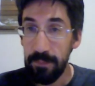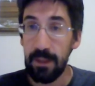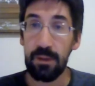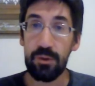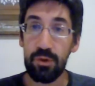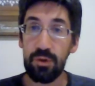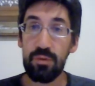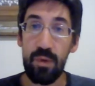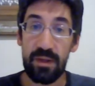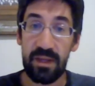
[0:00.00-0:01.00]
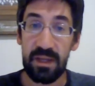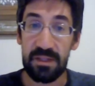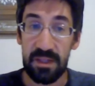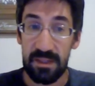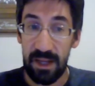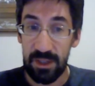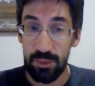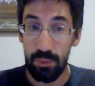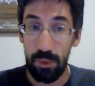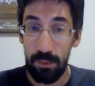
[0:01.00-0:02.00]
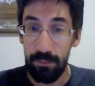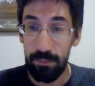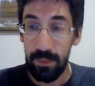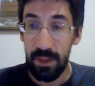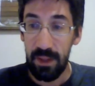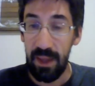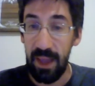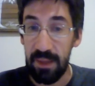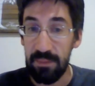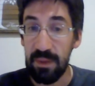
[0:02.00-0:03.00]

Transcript: Good writing is contextual, and people